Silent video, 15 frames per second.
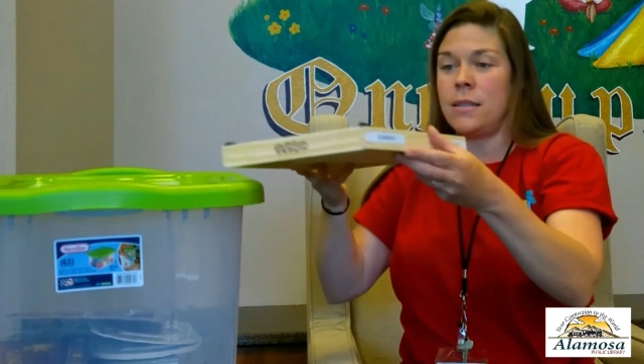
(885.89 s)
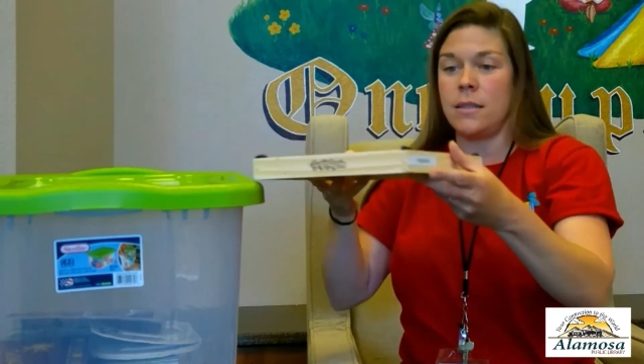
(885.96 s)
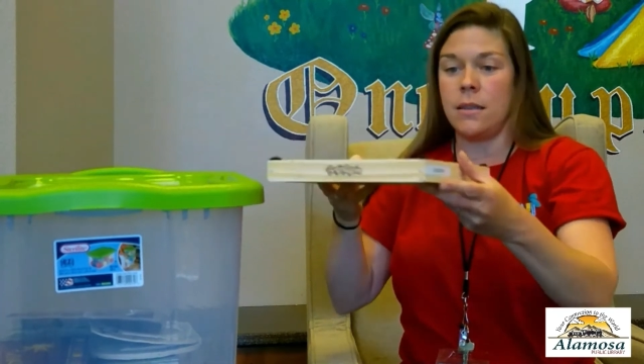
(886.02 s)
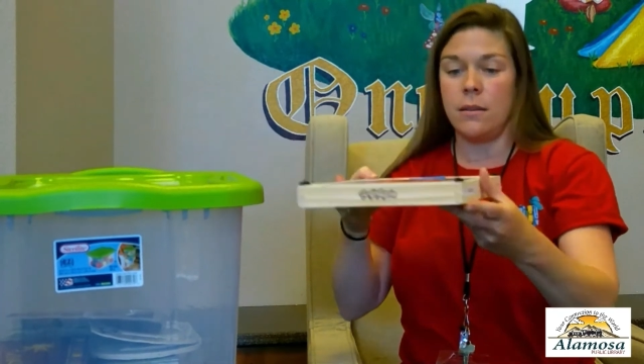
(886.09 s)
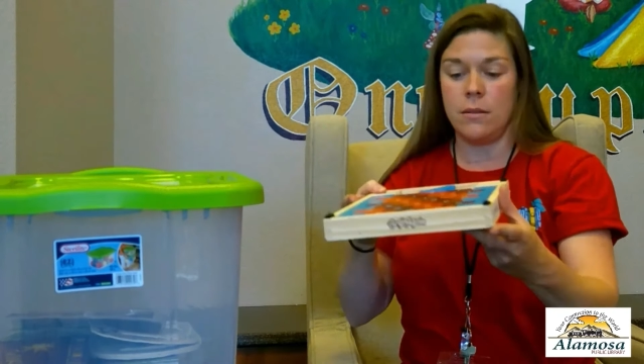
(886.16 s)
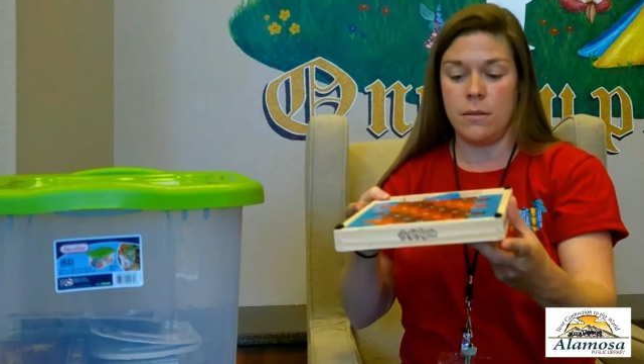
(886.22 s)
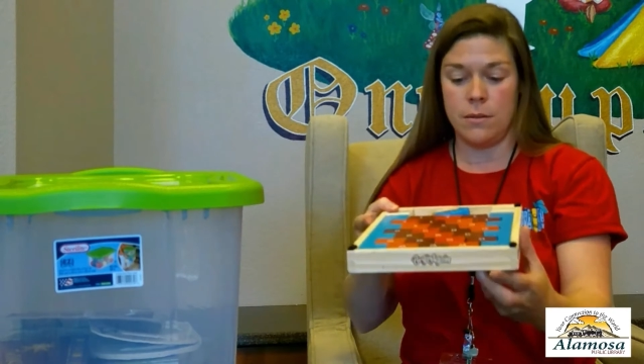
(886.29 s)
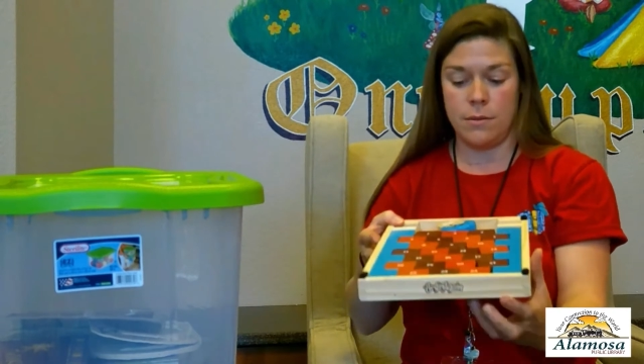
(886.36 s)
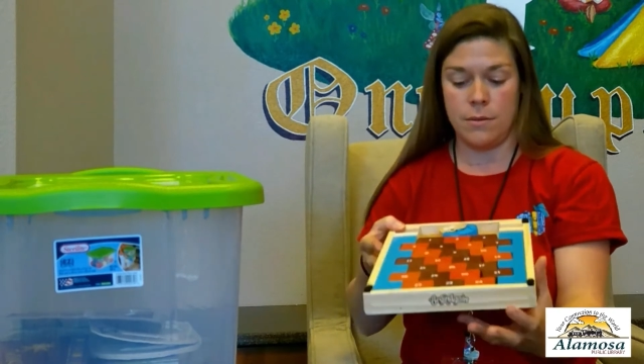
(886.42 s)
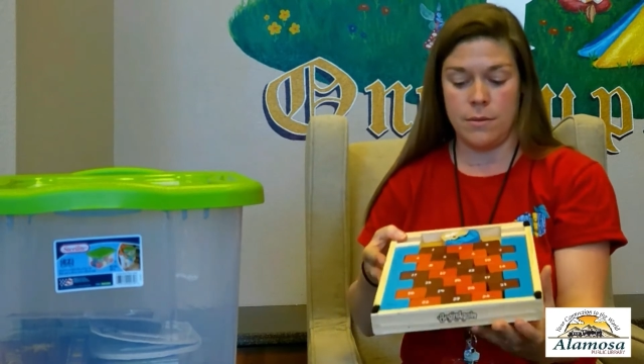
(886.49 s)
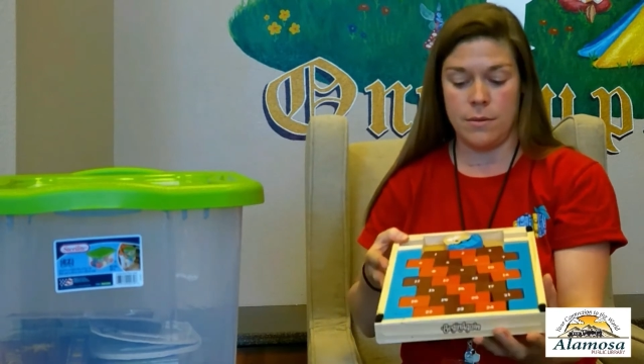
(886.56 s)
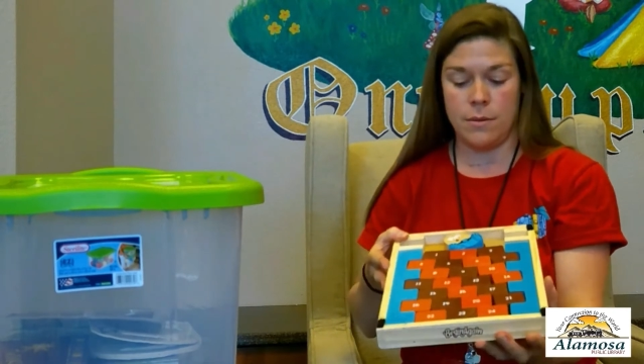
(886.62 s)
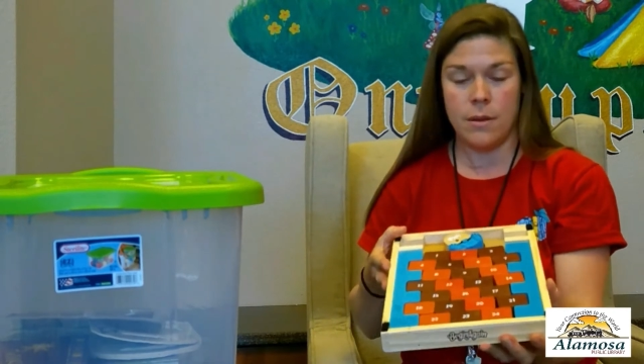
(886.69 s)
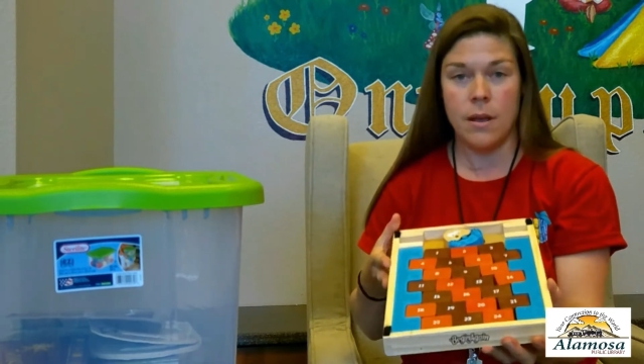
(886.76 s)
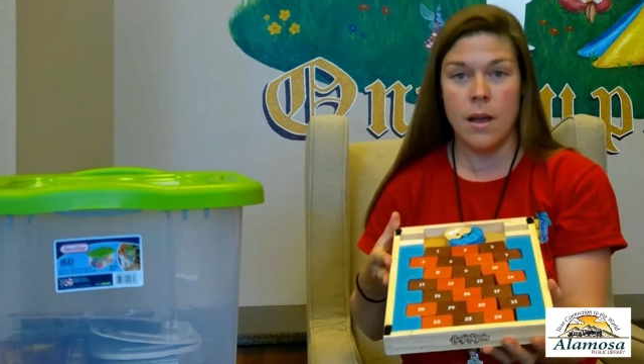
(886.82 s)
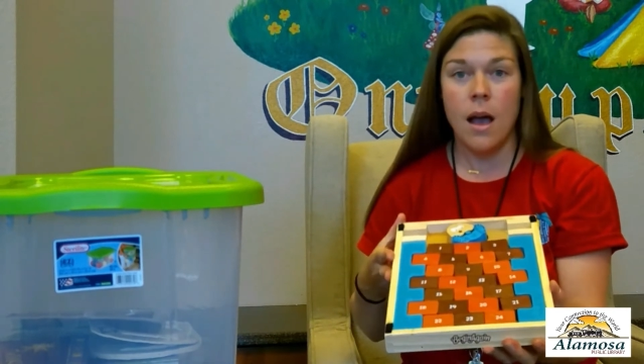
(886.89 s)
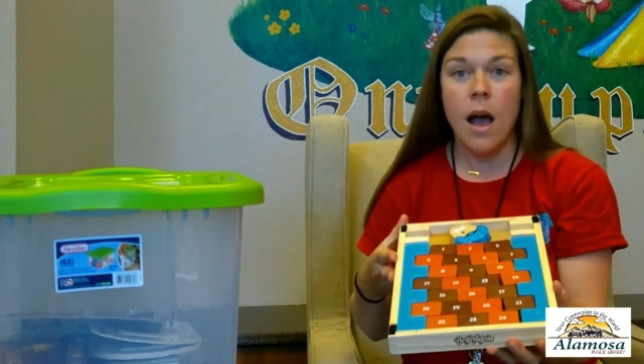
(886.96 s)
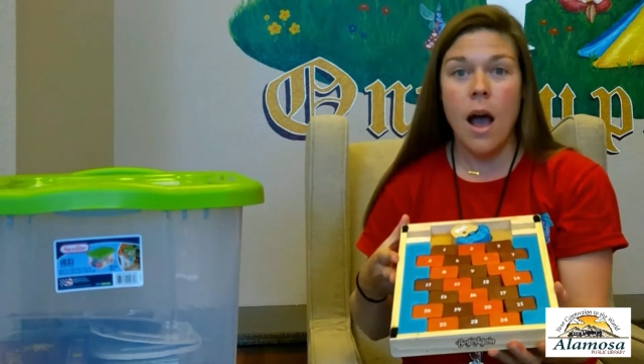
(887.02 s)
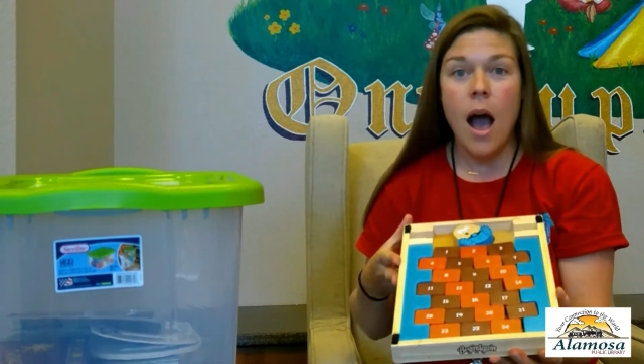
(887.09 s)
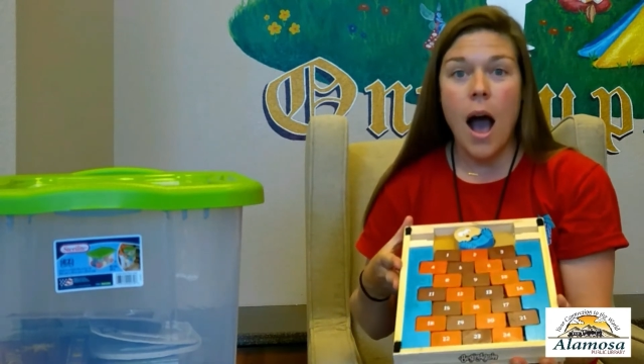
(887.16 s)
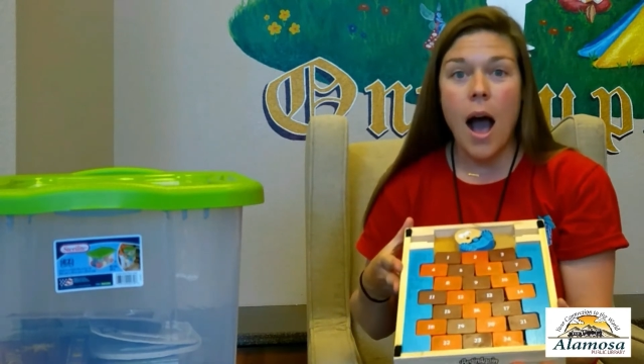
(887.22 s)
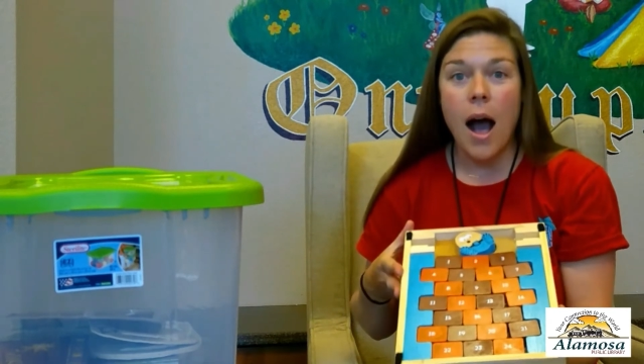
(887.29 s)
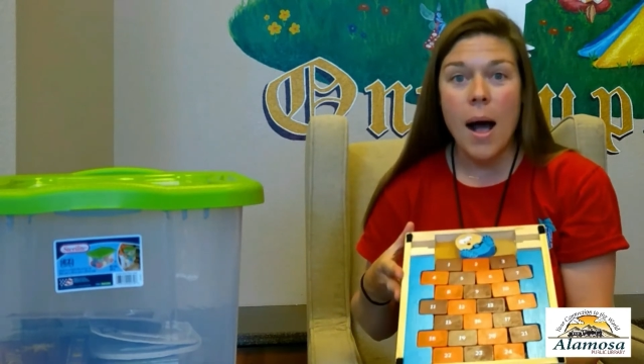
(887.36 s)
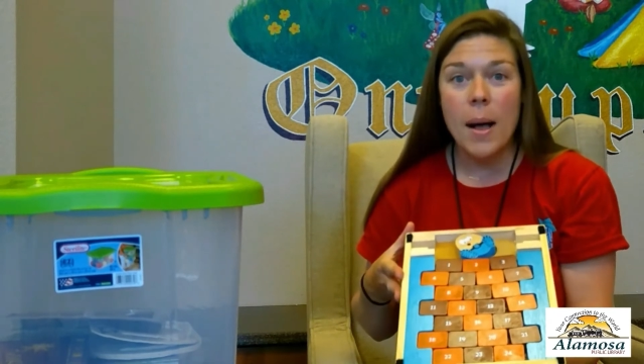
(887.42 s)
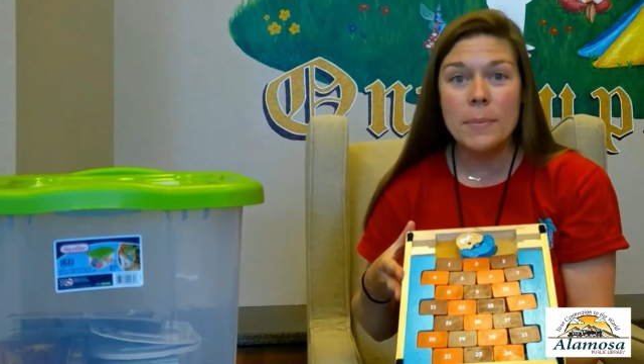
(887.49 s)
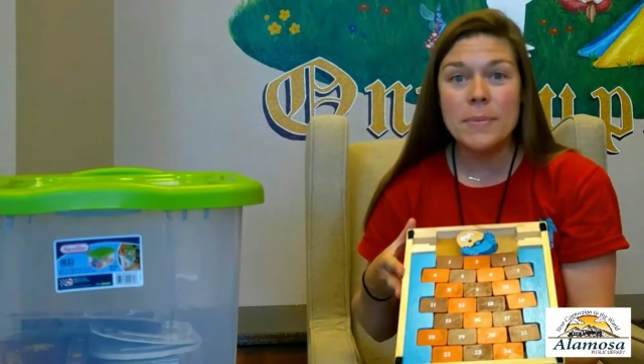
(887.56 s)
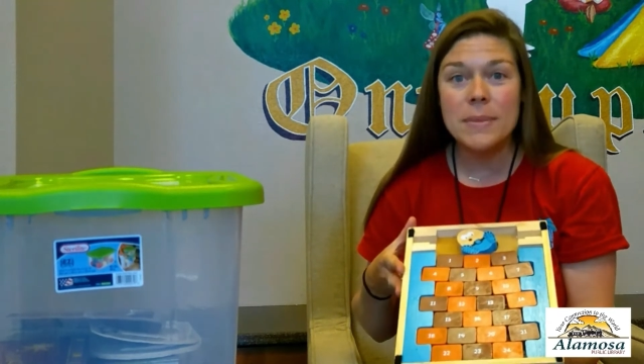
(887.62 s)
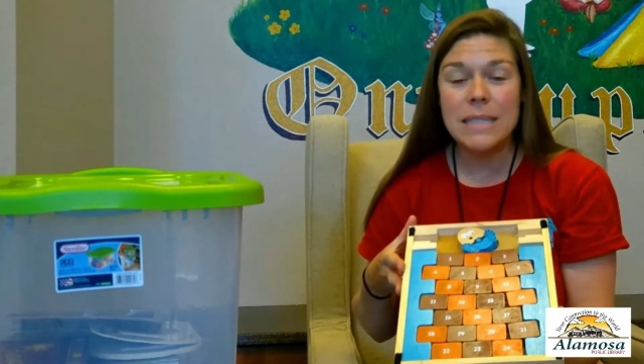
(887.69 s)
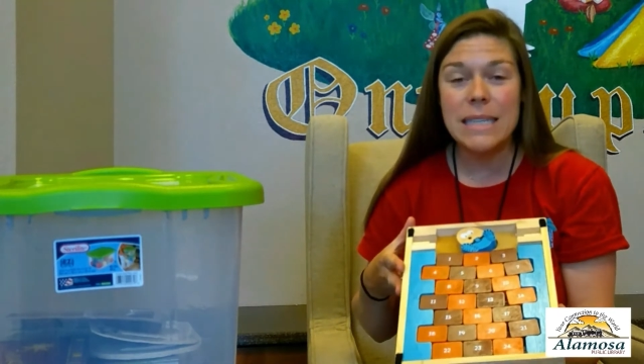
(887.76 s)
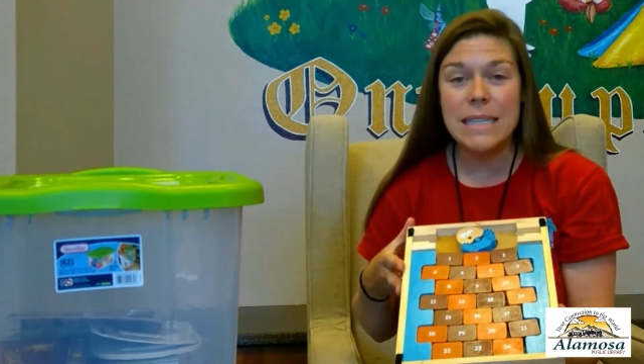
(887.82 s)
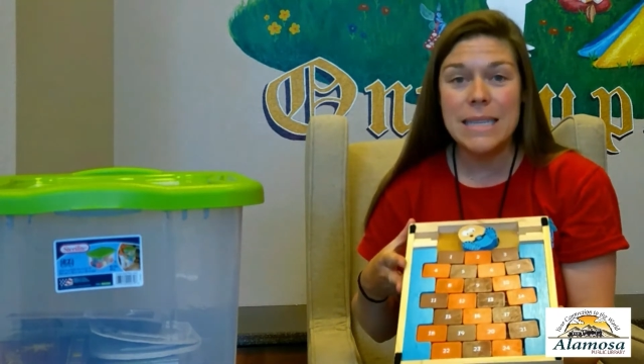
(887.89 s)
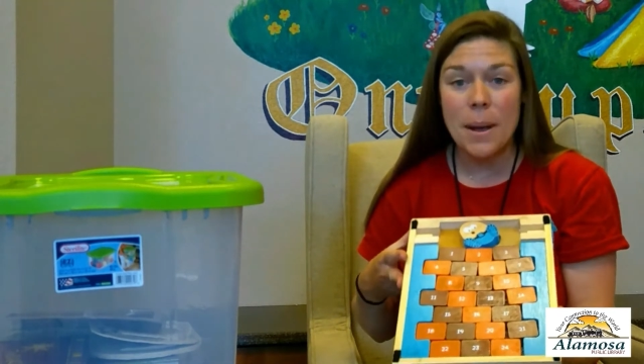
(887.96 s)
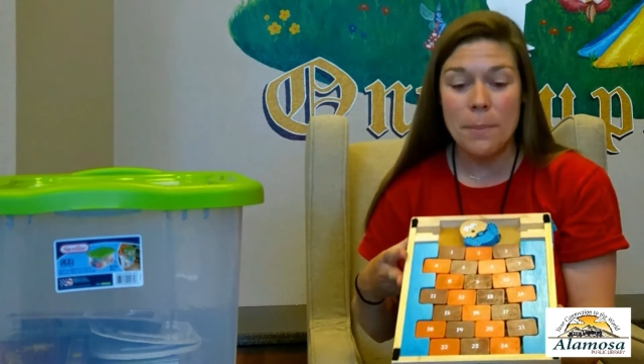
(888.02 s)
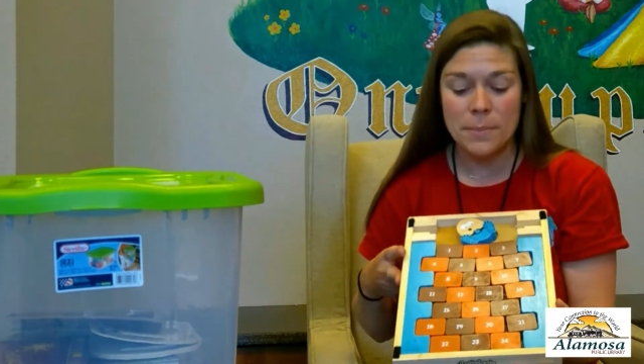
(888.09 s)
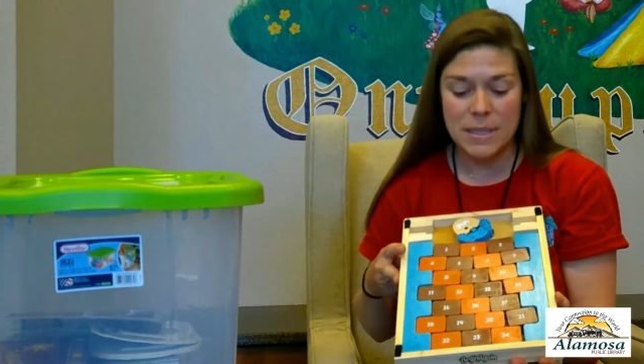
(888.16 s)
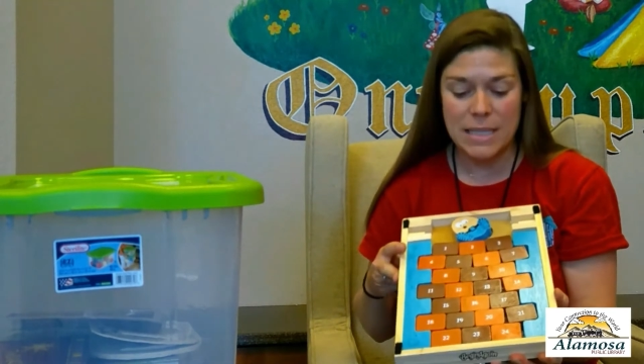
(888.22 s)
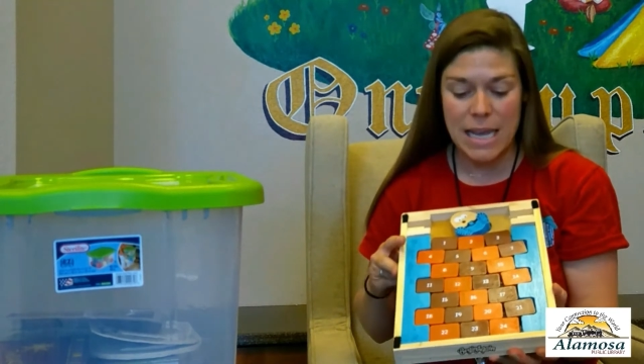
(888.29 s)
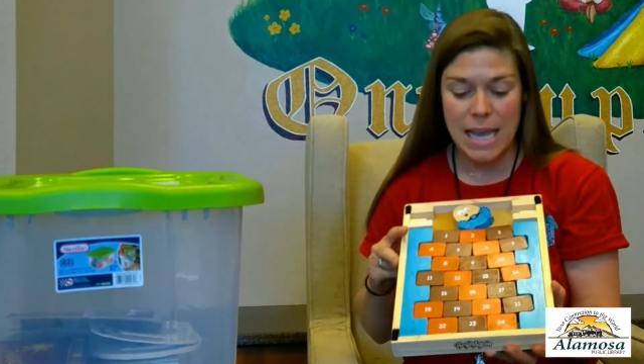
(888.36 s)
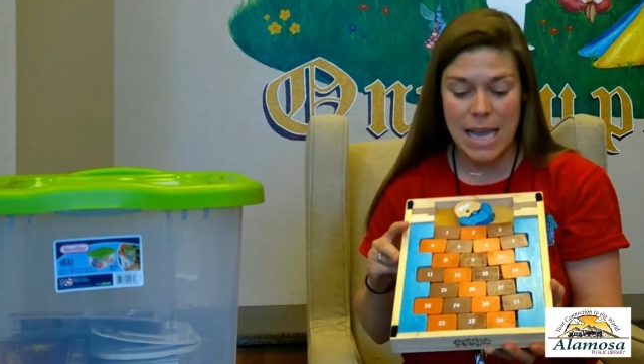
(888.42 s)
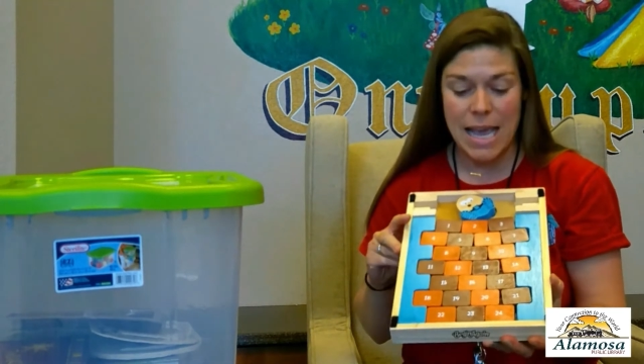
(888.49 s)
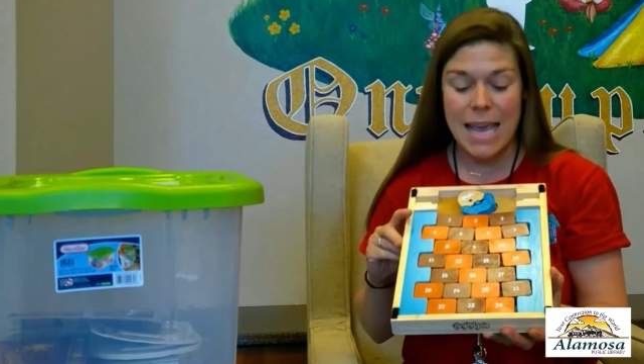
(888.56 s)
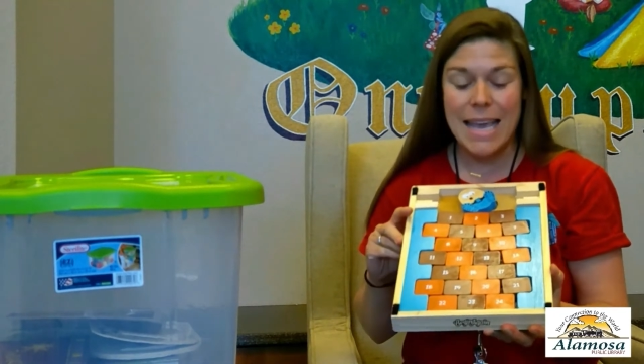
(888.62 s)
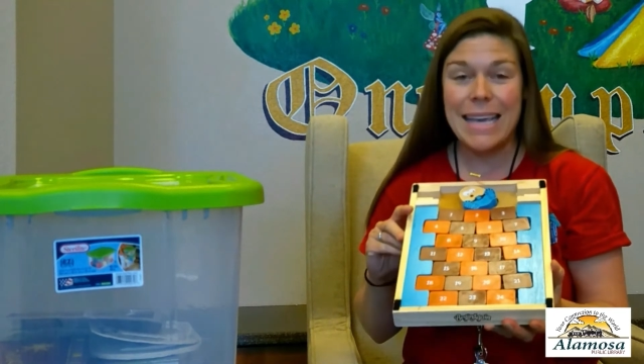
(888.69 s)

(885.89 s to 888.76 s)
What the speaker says: a Humpty Dumpty